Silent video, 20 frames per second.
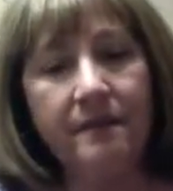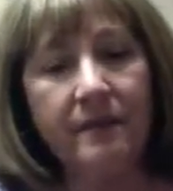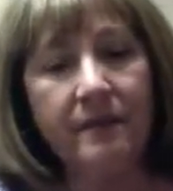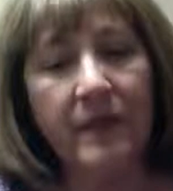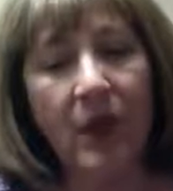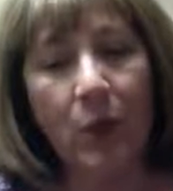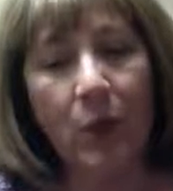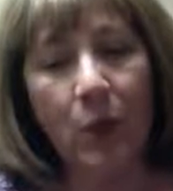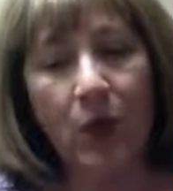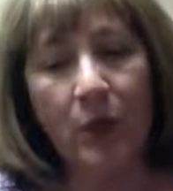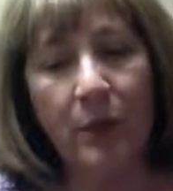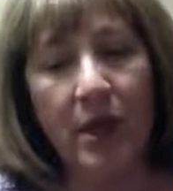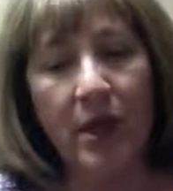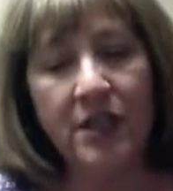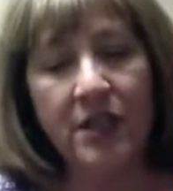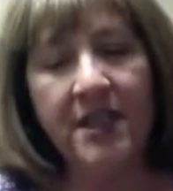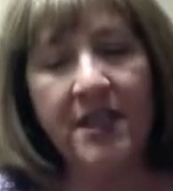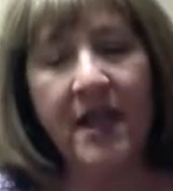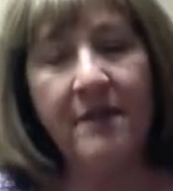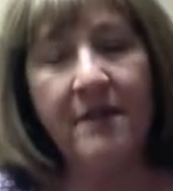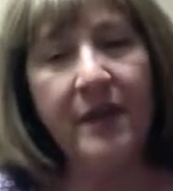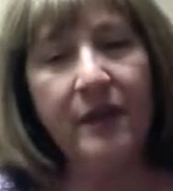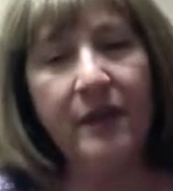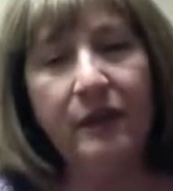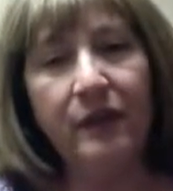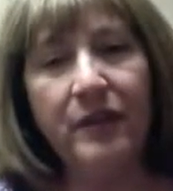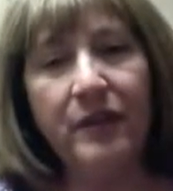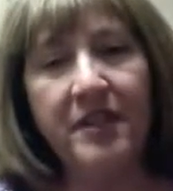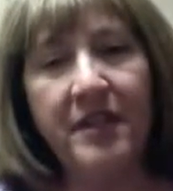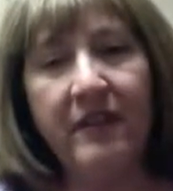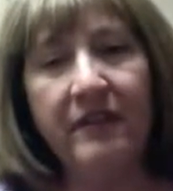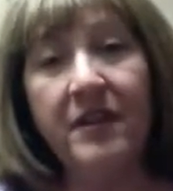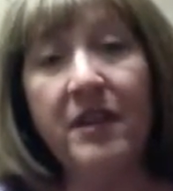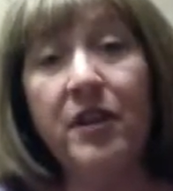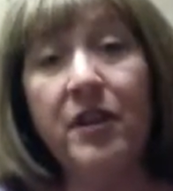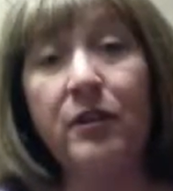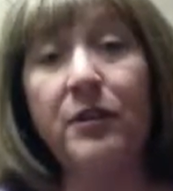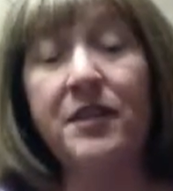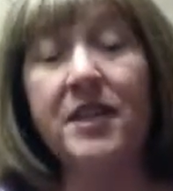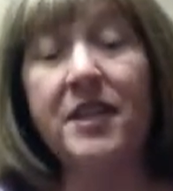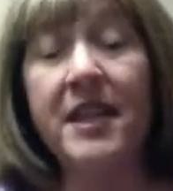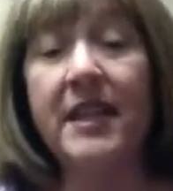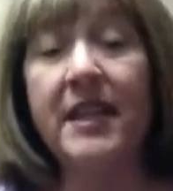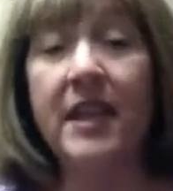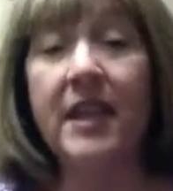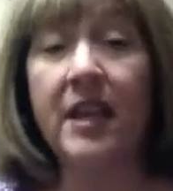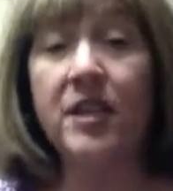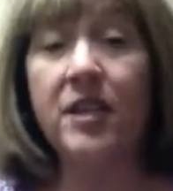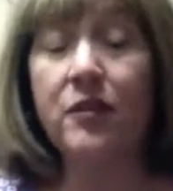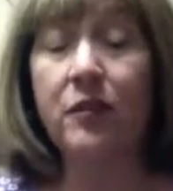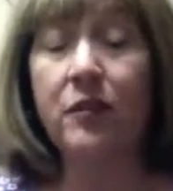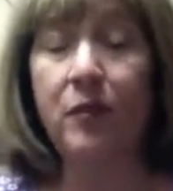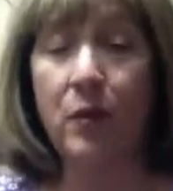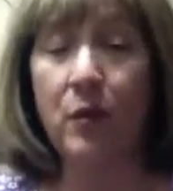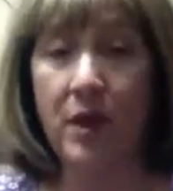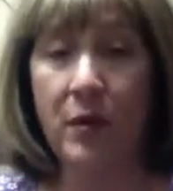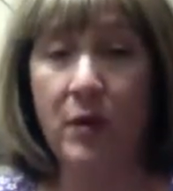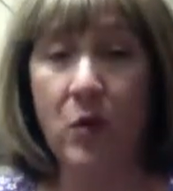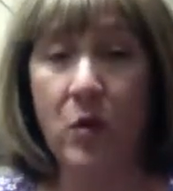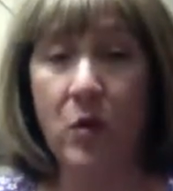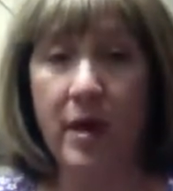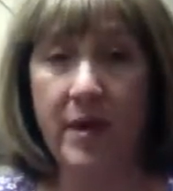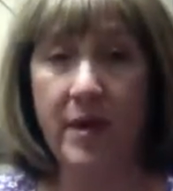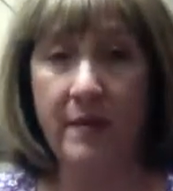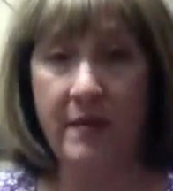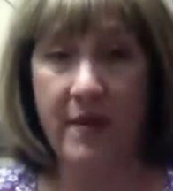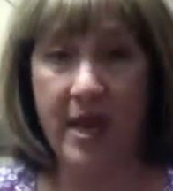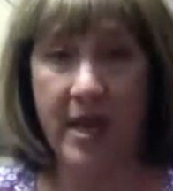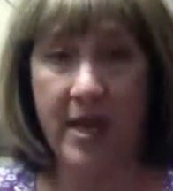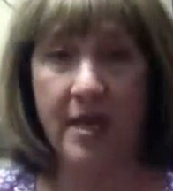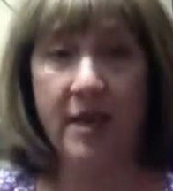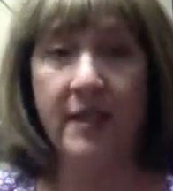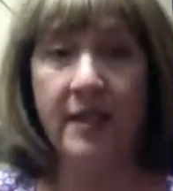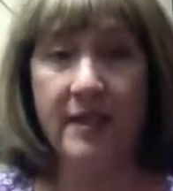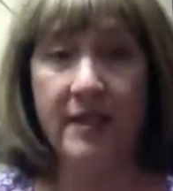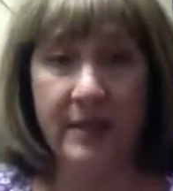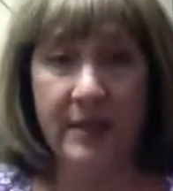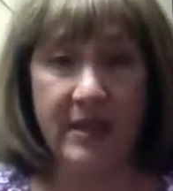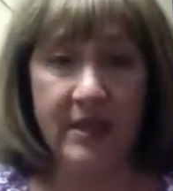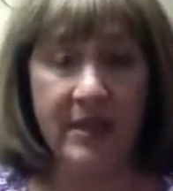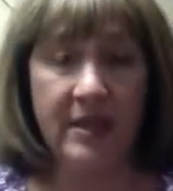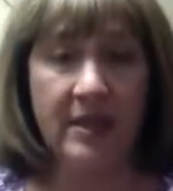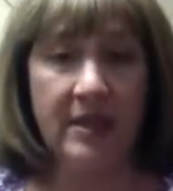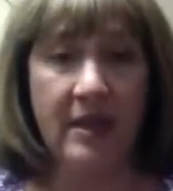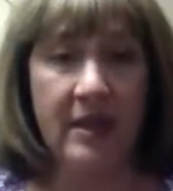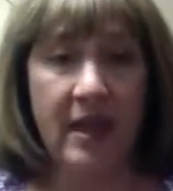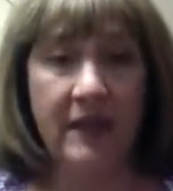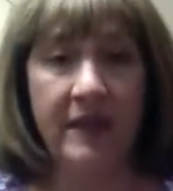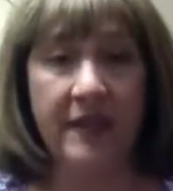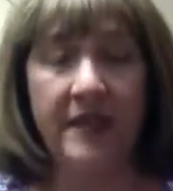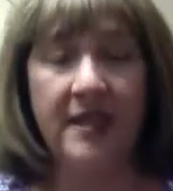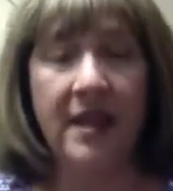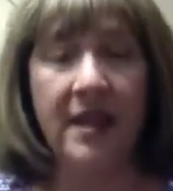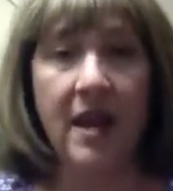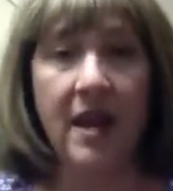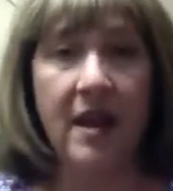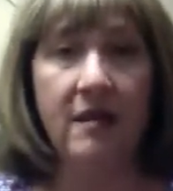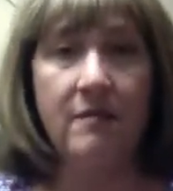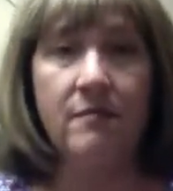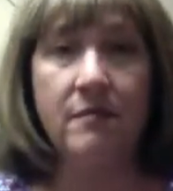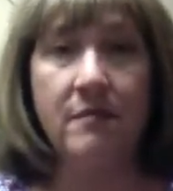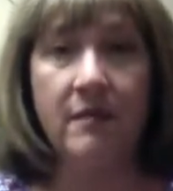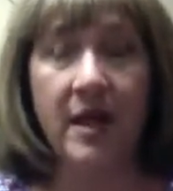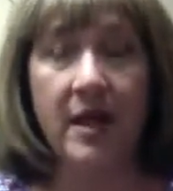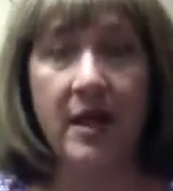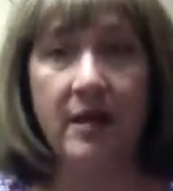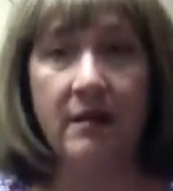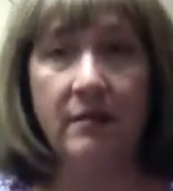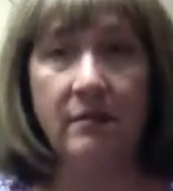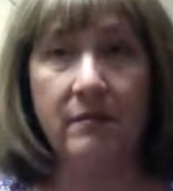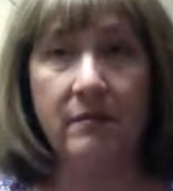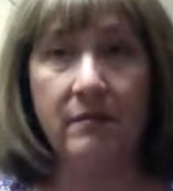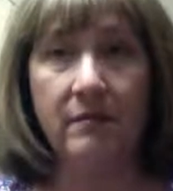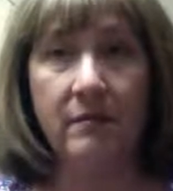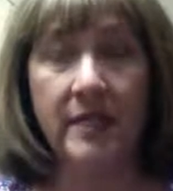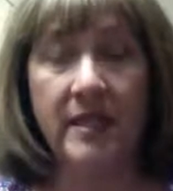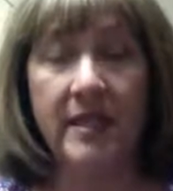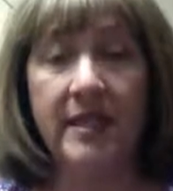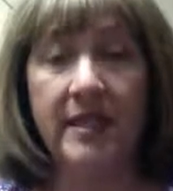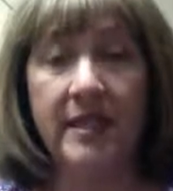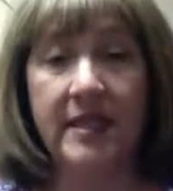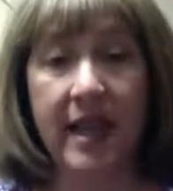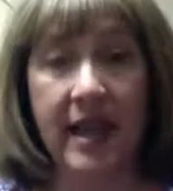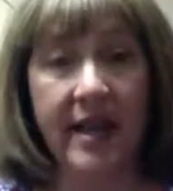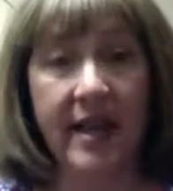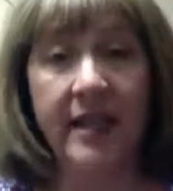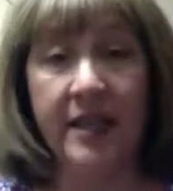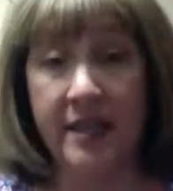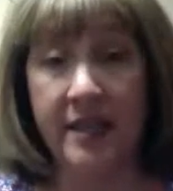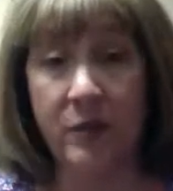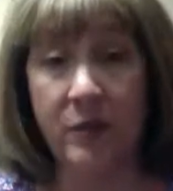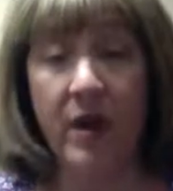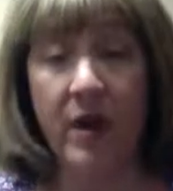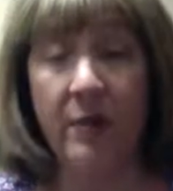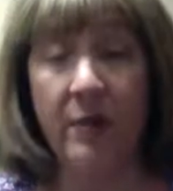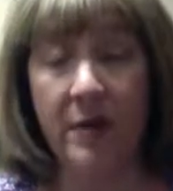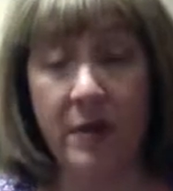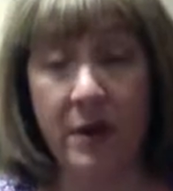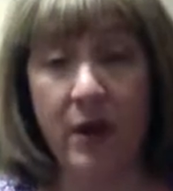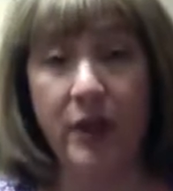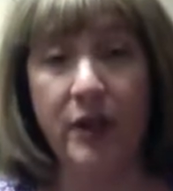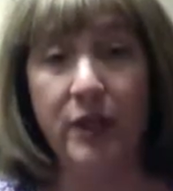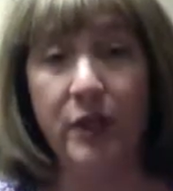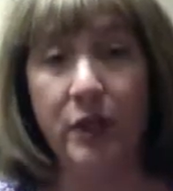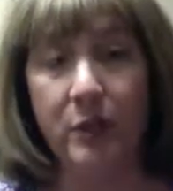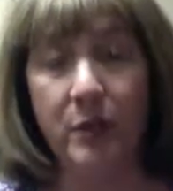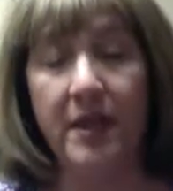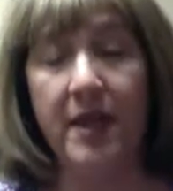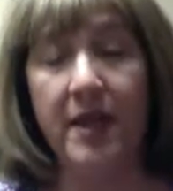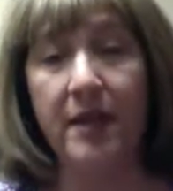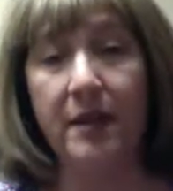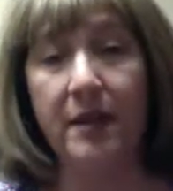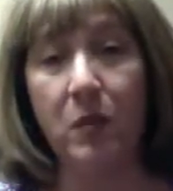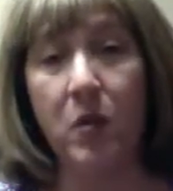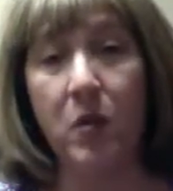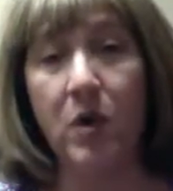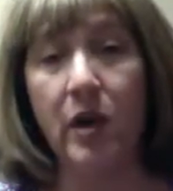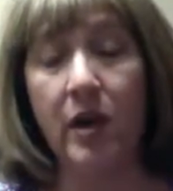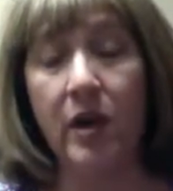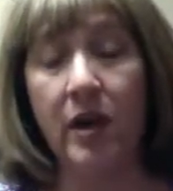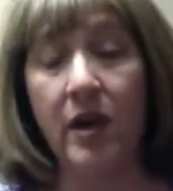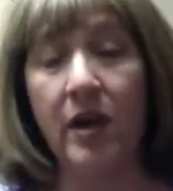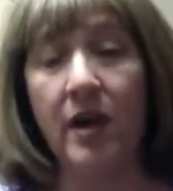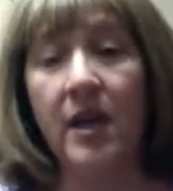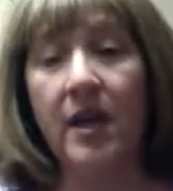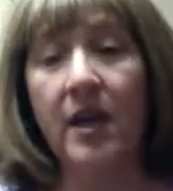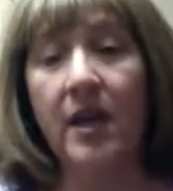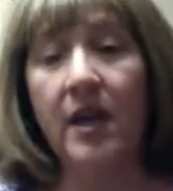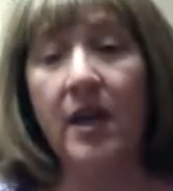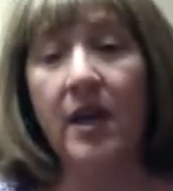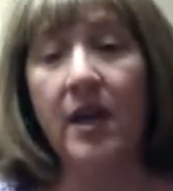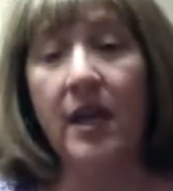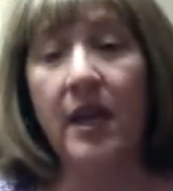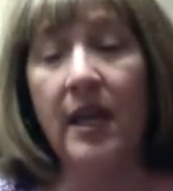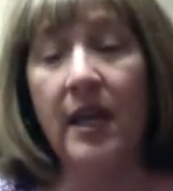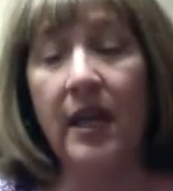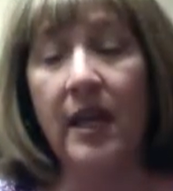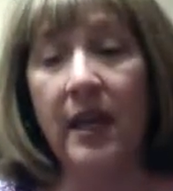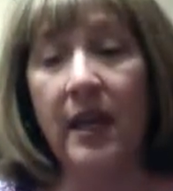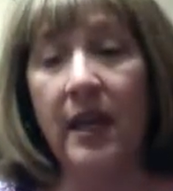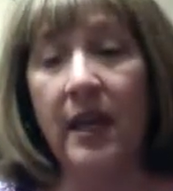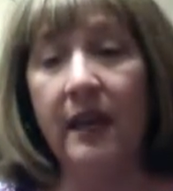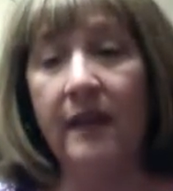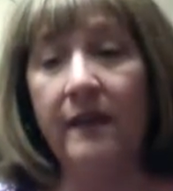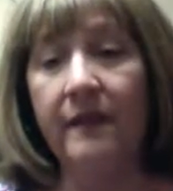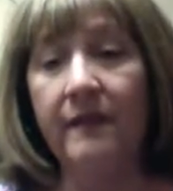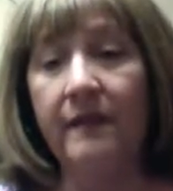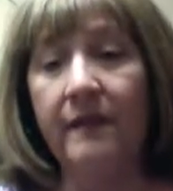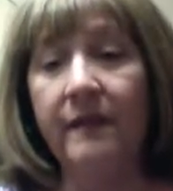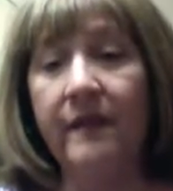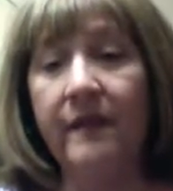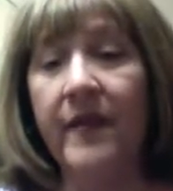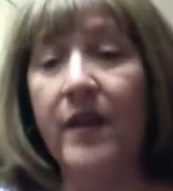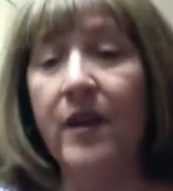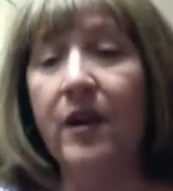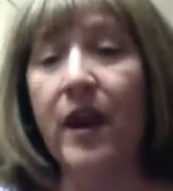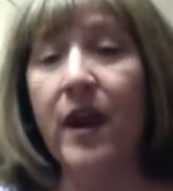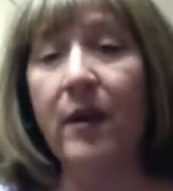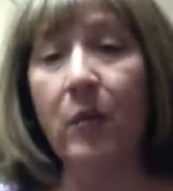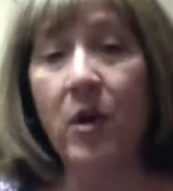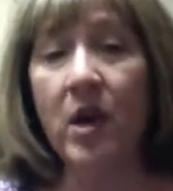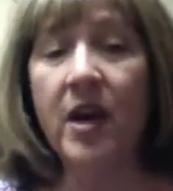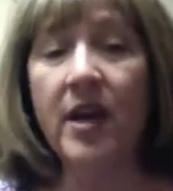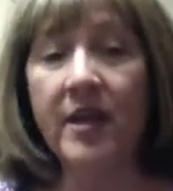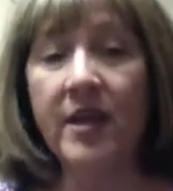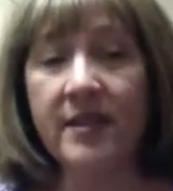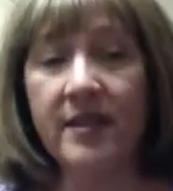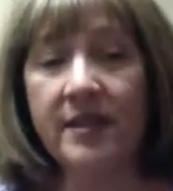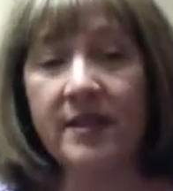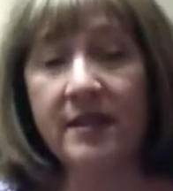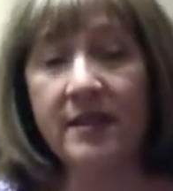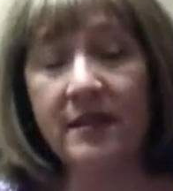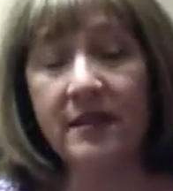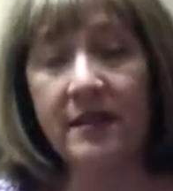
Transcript: worked part-time there for 7 years. And at the age of 41, my husband at the time decided he didn't want to be married to me anymore. And there I was